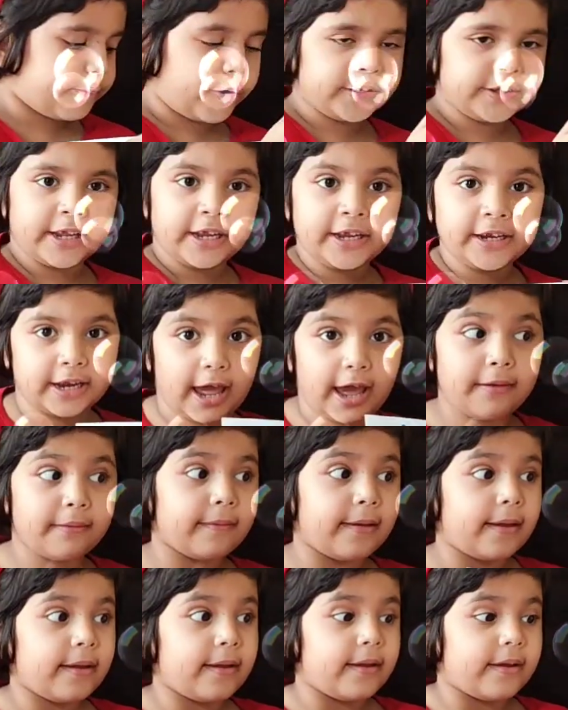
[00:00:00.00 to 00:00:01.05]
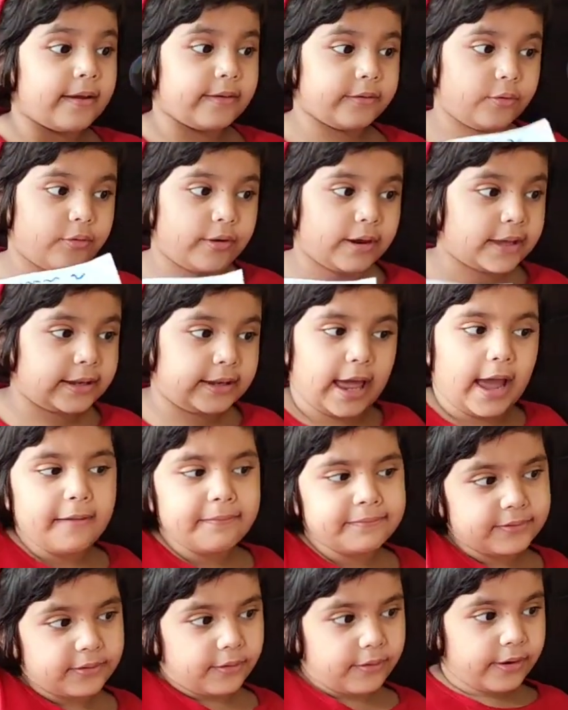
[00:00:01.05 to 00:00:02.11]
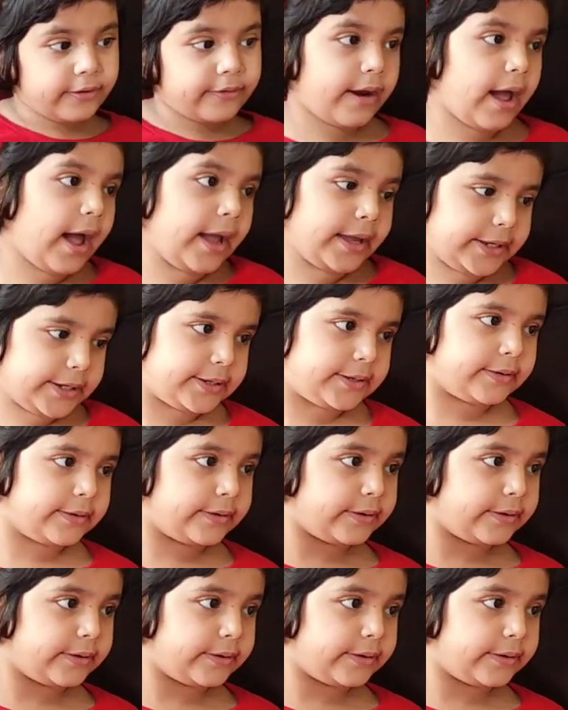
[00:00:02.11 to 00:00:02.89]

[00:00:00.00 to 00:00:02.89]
pointing left, going left or right?